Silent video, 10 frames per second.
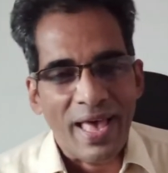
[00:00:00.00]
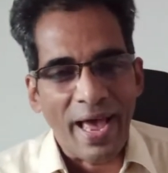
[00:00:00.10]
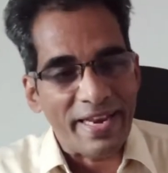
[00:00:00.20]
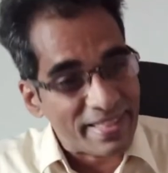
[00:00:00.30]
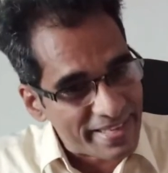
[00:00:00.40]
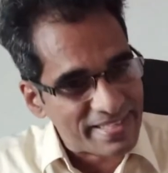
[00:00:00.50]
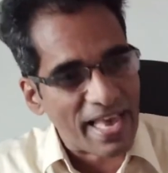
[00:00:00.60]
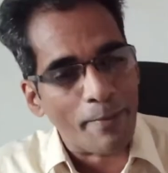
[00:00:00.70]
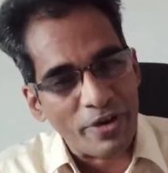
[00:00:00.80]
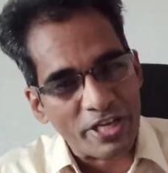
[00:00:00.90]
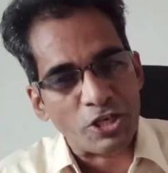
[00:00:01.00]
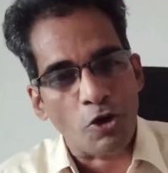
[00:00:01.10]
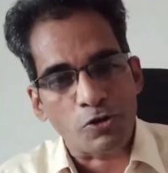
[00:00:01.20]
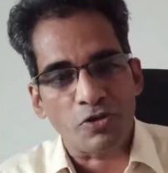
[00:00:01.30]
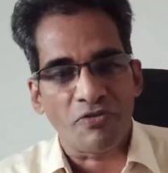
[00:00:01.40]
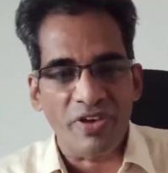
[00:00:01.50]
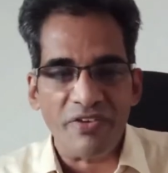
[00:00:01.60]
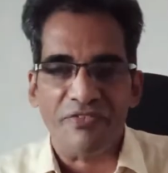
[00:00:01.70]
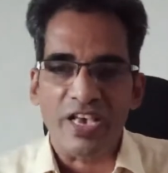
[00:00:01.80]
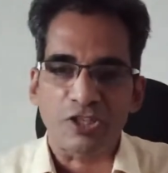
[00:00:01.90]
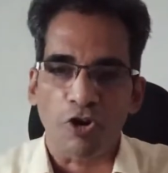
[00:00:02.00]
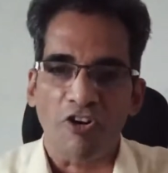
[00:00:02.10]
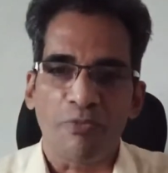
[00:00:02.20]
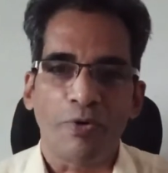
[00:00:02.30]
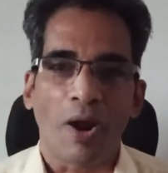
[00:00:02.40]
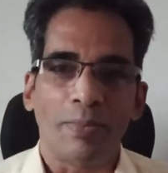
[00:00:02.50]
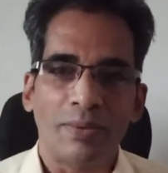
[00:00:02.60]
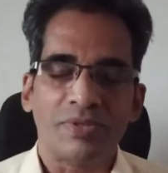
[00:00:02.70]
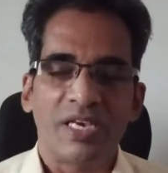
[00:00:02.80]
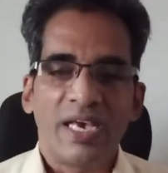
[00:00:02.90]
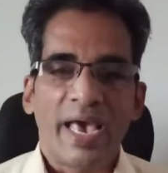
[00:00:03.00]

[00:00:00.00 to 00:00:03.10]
And in the examination also, we face a lot of problems